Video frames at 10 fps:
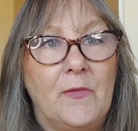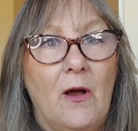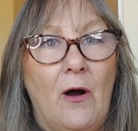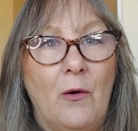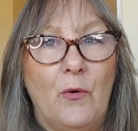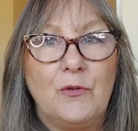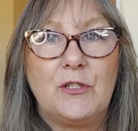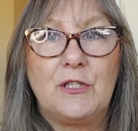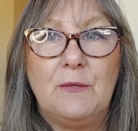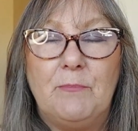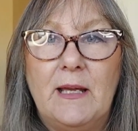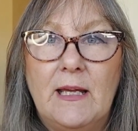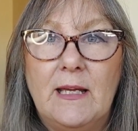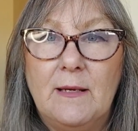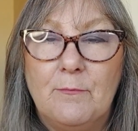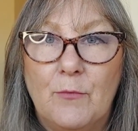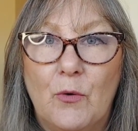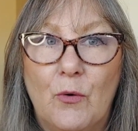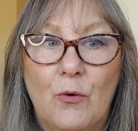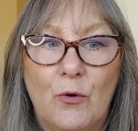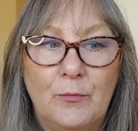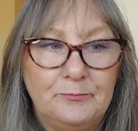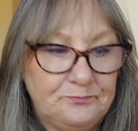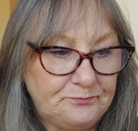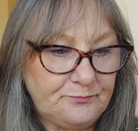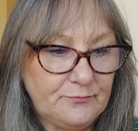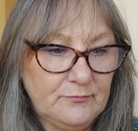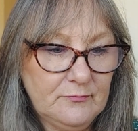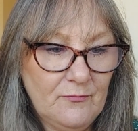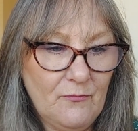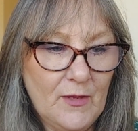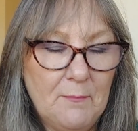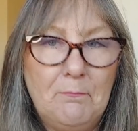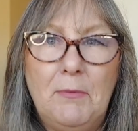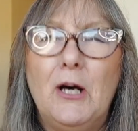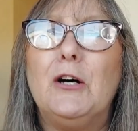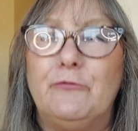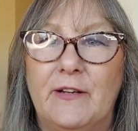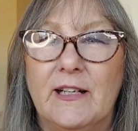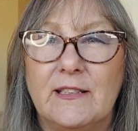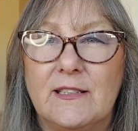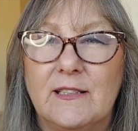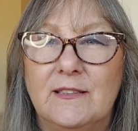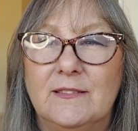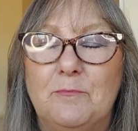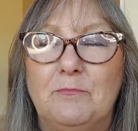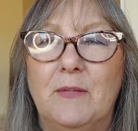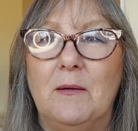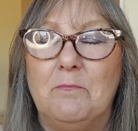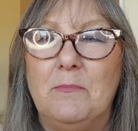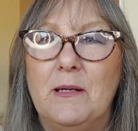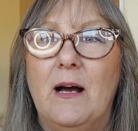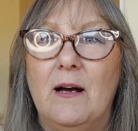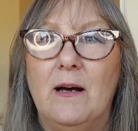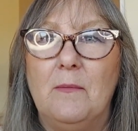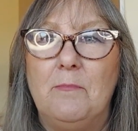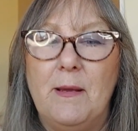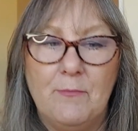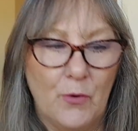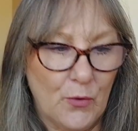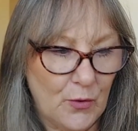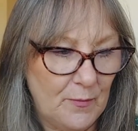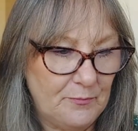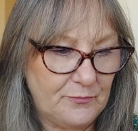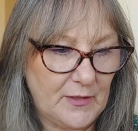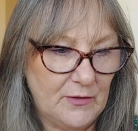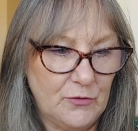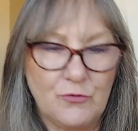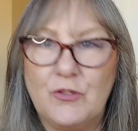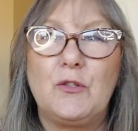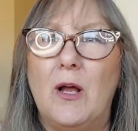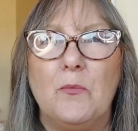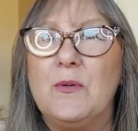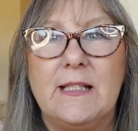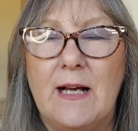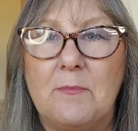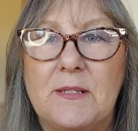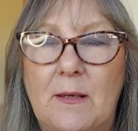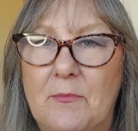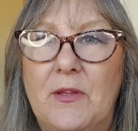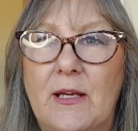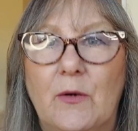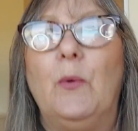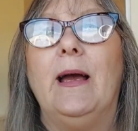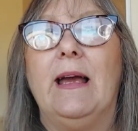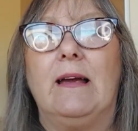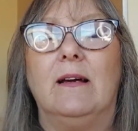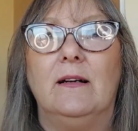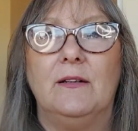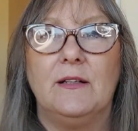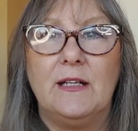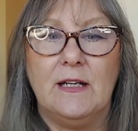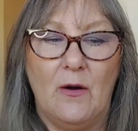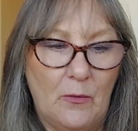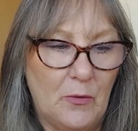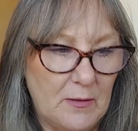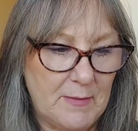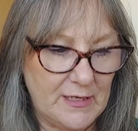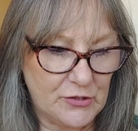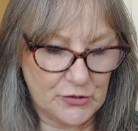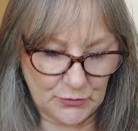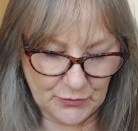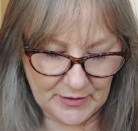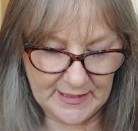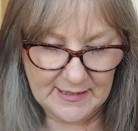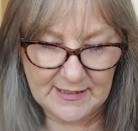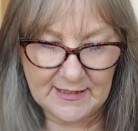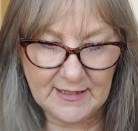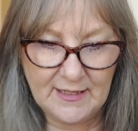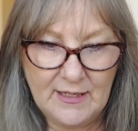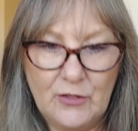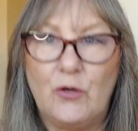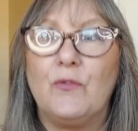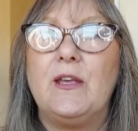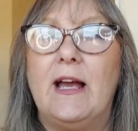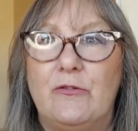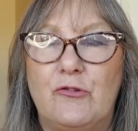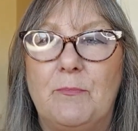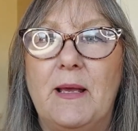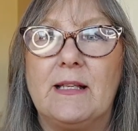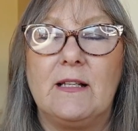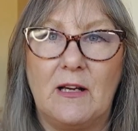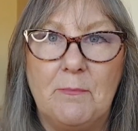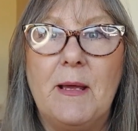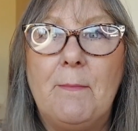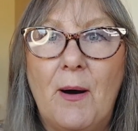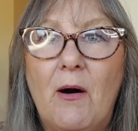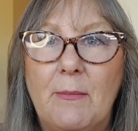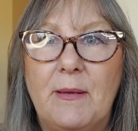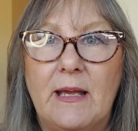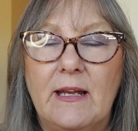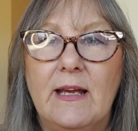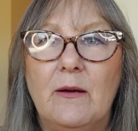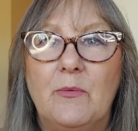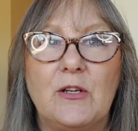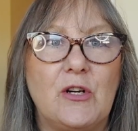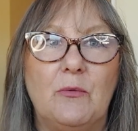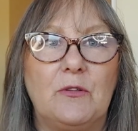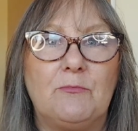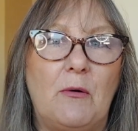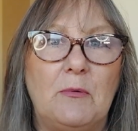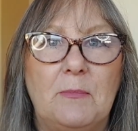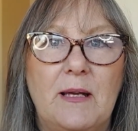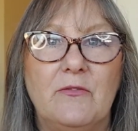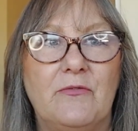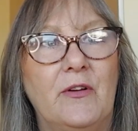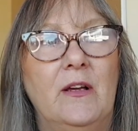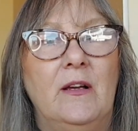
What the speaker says: I want to be more perfect, a bit more, not just like whizzing up something quick. And you know, I want to make sure that it's got the extra bits, like a bit of piping in it, which I would probably have